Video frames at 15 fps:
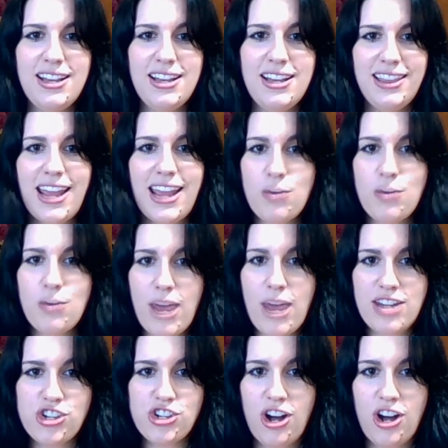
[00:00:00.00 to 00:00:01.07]
lightweight
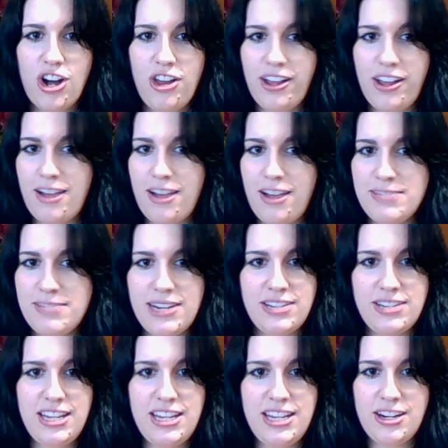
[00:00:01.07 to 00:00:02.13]
shawl that comes down
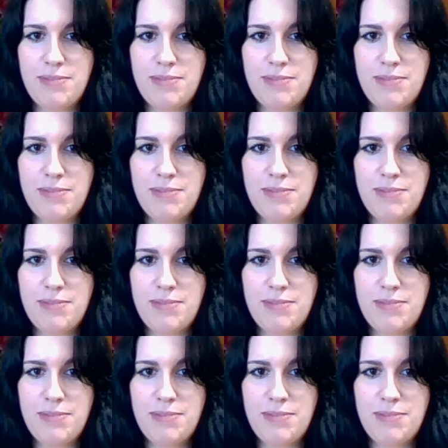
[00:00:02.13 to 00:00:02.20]
to here